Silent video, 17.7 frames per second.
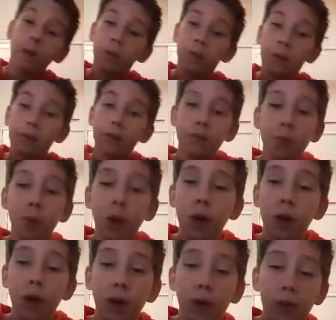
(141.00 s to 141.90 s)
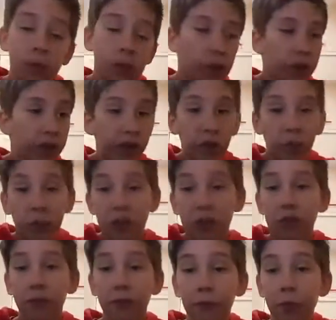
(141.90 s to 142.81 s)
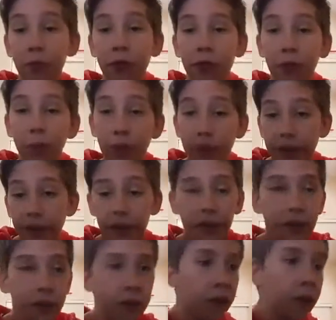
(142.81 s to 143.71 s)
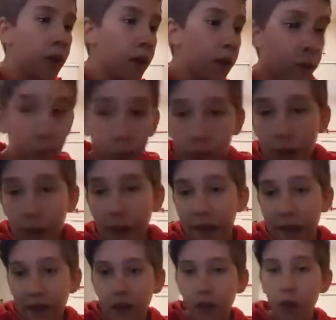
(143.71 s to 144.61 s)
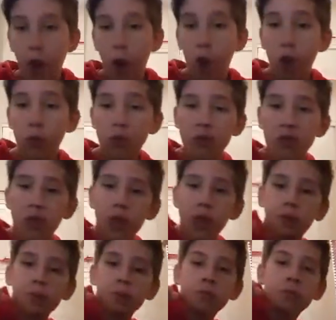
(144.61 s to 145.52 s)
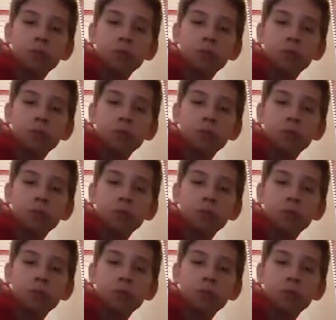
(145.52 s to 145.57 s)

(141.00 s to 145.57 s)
Maybe tomorrow, because I mean, it's a four day weekend, three nights, you know what I'm saying?